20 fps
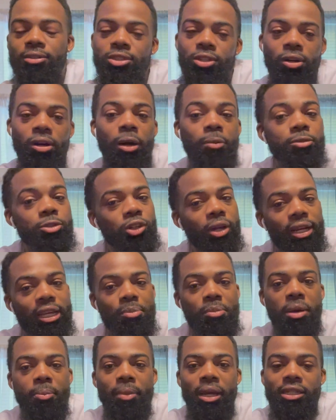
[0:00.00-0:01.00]
So I'm trying to get
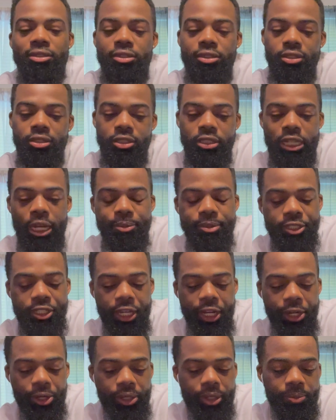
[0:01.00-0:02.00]
my master's in
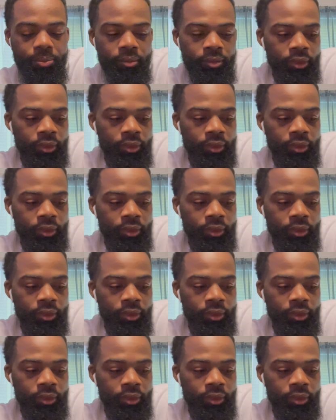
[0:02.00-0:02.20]
cybersecurity.